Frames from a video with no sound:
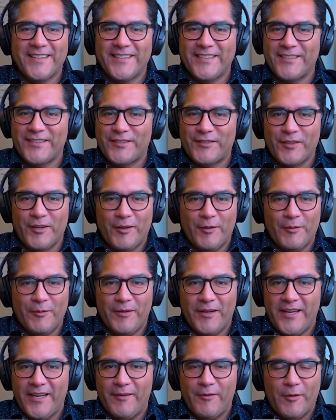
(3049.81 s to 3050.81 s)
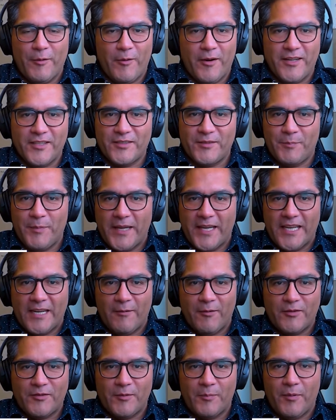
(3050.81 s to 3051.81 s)
So everyone is speaking
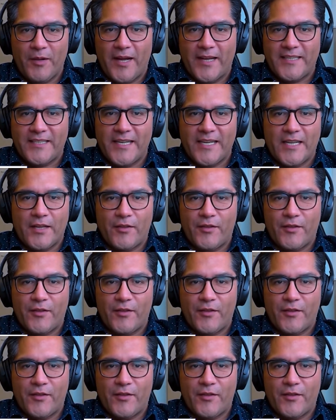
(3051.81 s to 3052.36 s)
about supply chain.